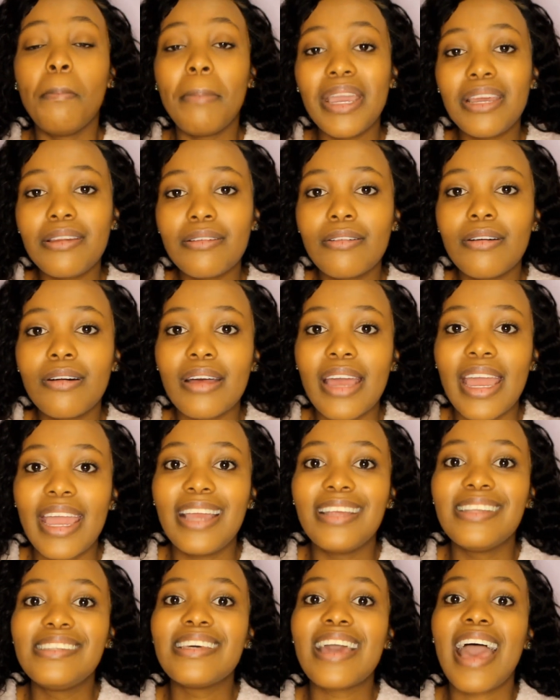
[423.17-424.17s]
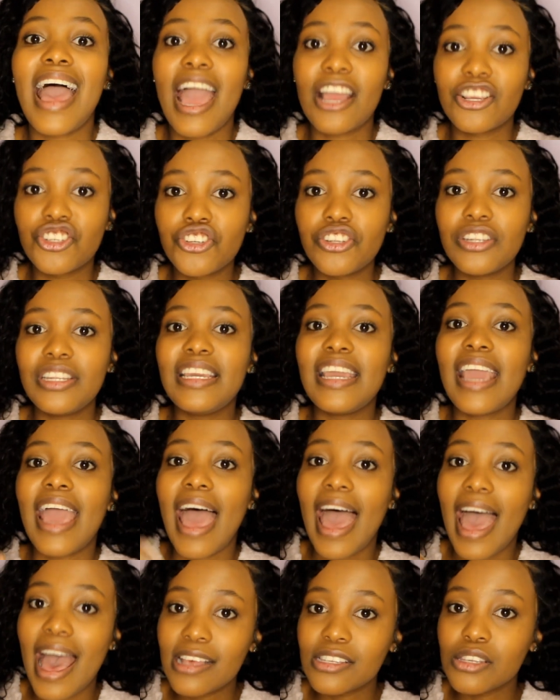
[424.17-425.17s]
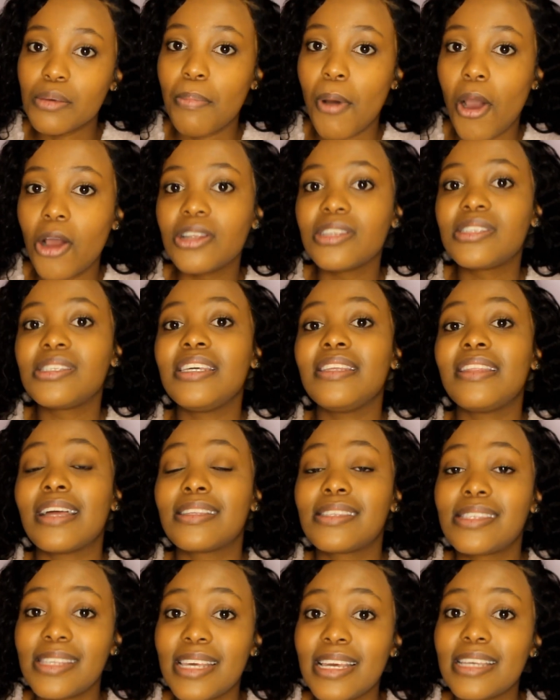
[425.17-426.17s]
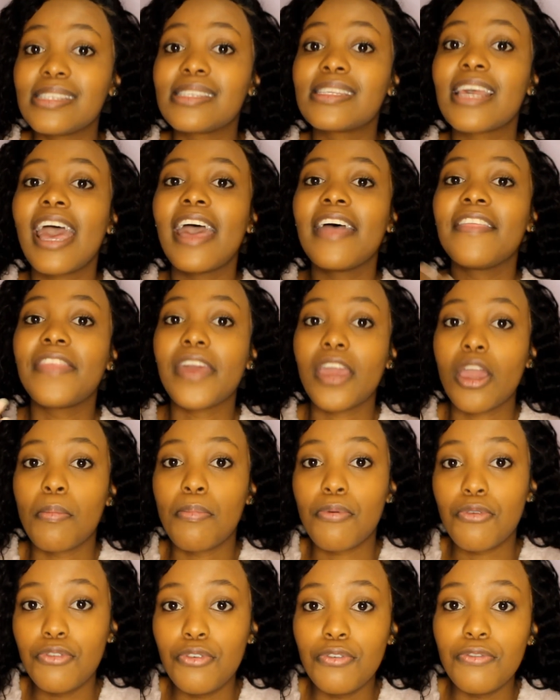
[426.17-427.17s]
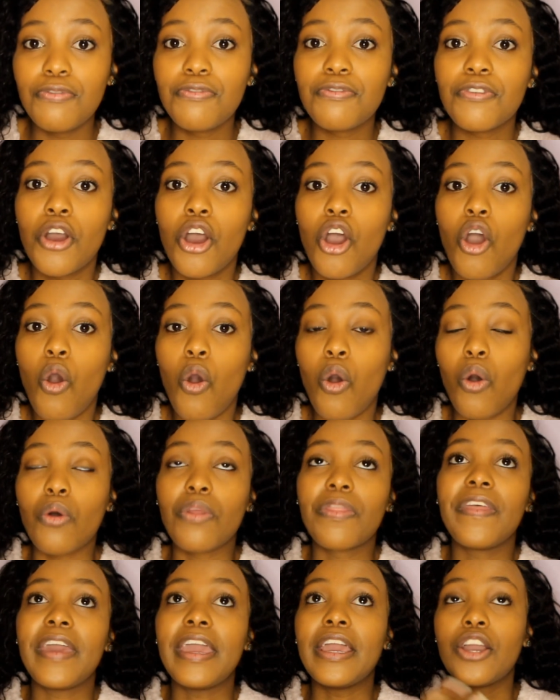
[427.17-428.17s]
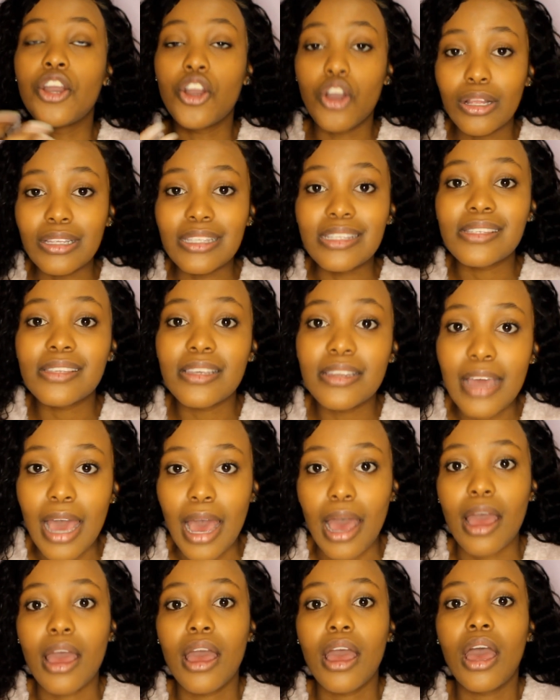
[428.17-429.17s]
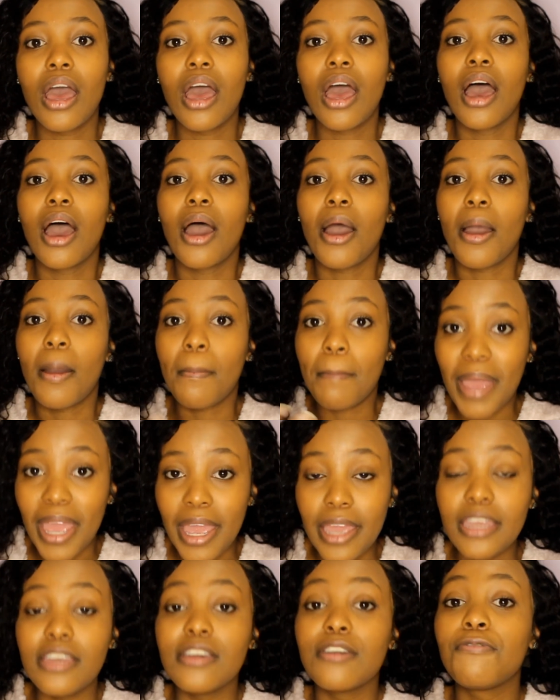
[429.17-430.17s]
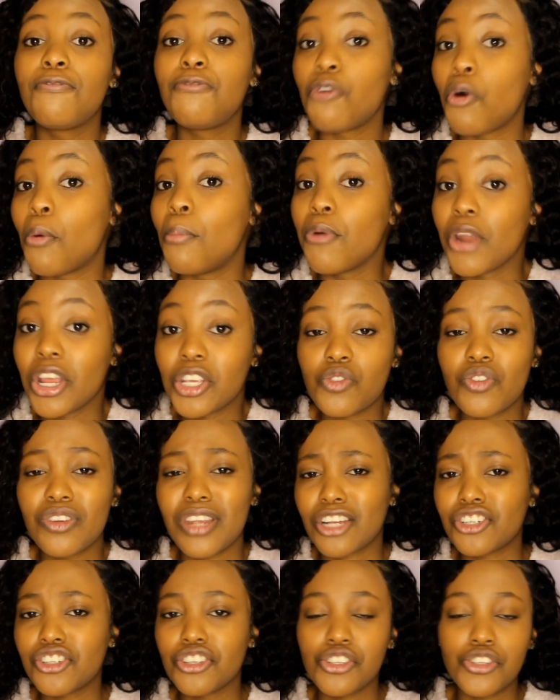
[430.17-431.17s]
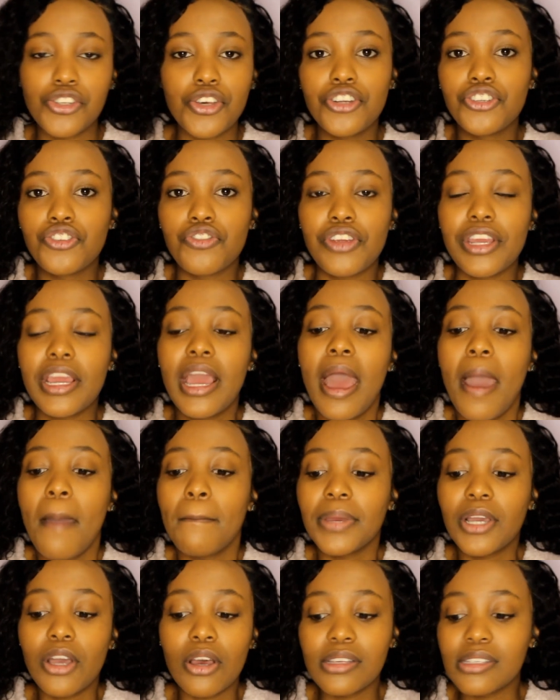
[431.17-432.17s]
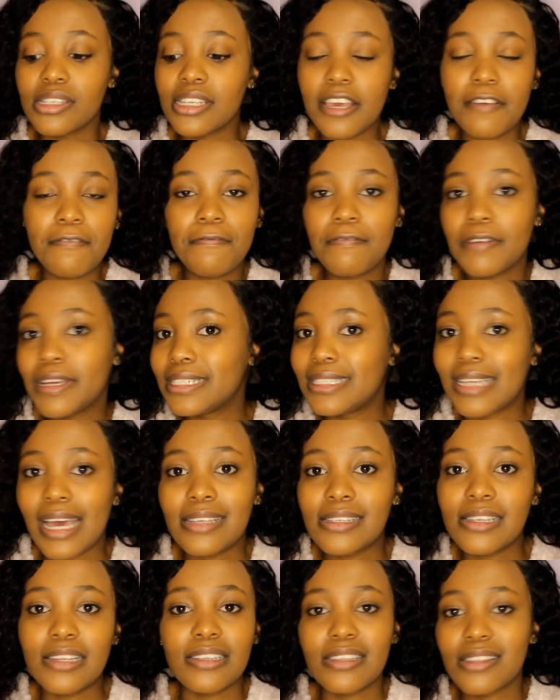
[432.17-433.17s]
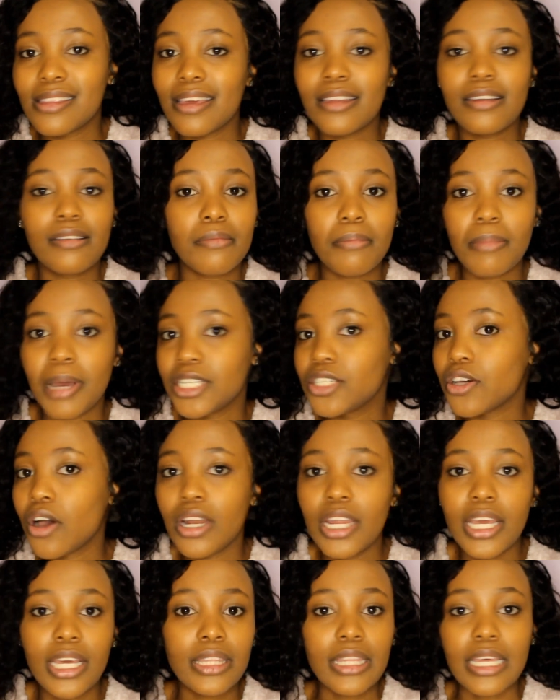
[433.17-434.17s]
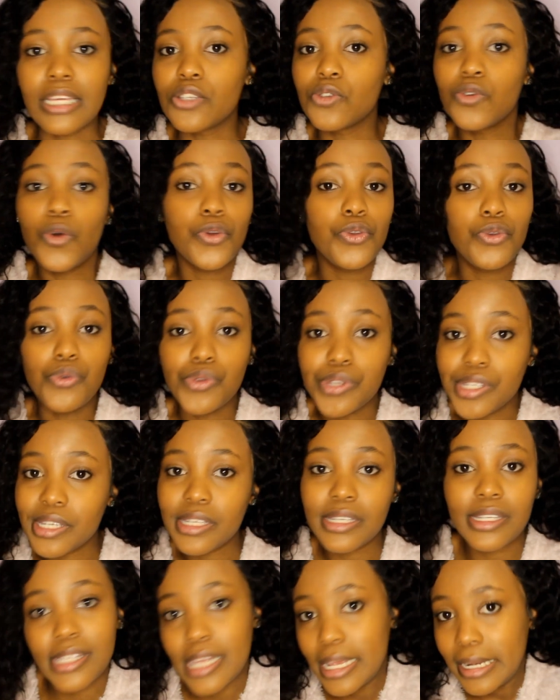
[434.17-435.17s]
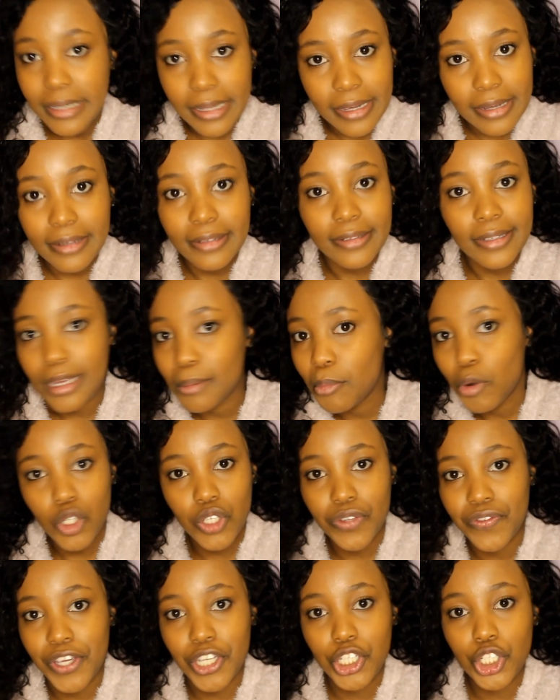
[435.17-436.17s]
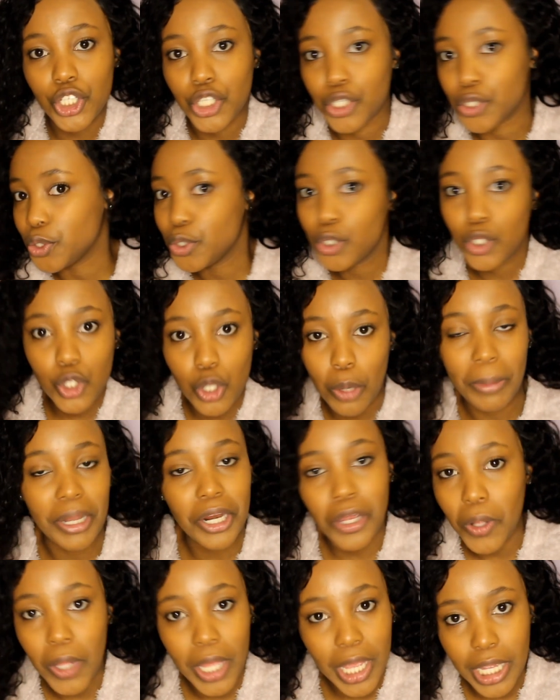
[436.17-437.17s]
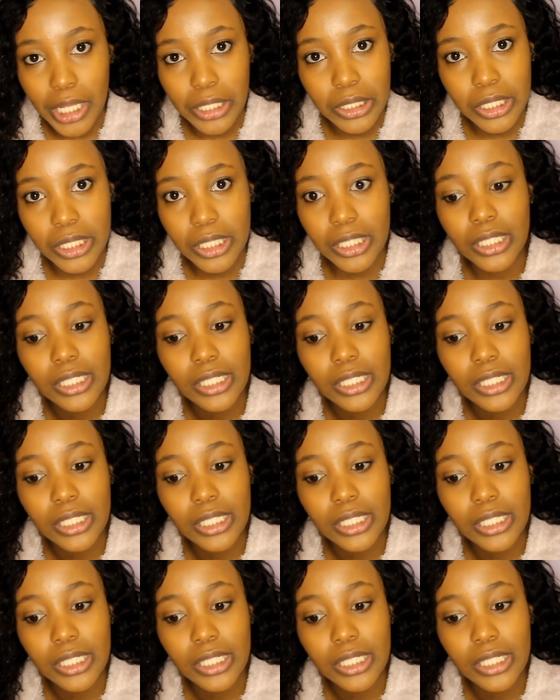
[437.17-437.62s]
medical aid actually has a policy that says they approve or they consider paying for breast reduction surgery. Because if it doesn't, then my darling, there's no use sending a motivation to your medical aid.